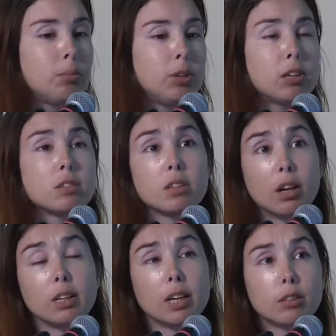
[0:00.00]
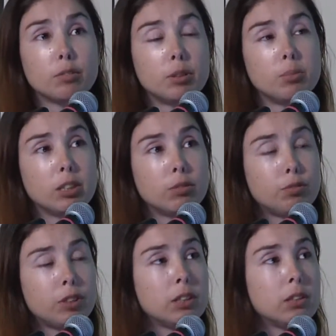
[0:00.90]
because a lot of them didn't
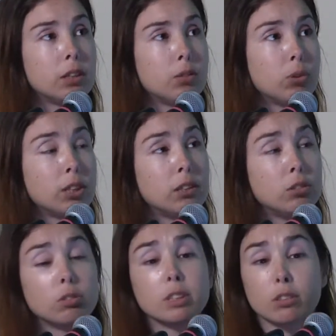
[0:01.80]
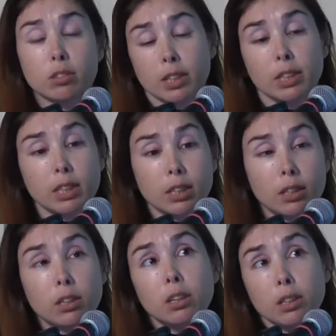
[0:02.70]
feel that what they do in their
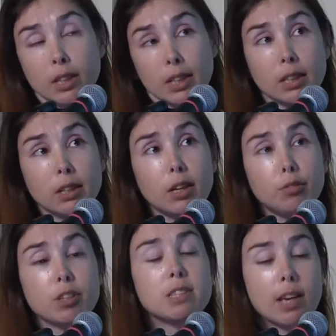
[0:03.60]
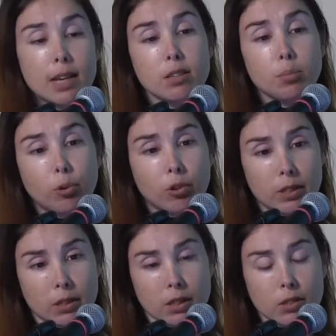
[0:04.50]
daily life is as
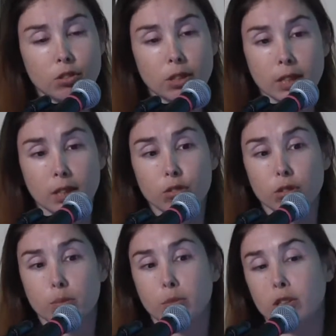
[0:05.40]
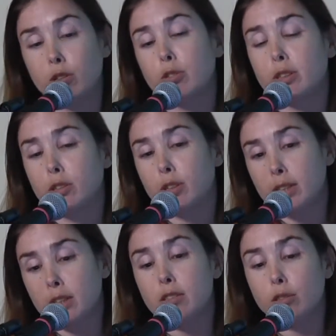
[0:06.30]
important as creating
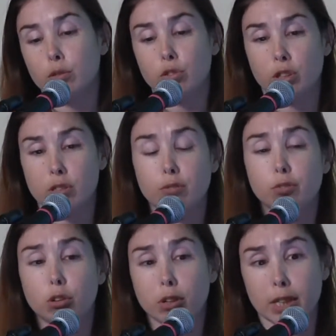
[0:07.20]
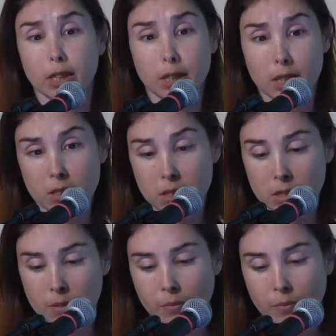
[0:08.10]
solutions for ALS.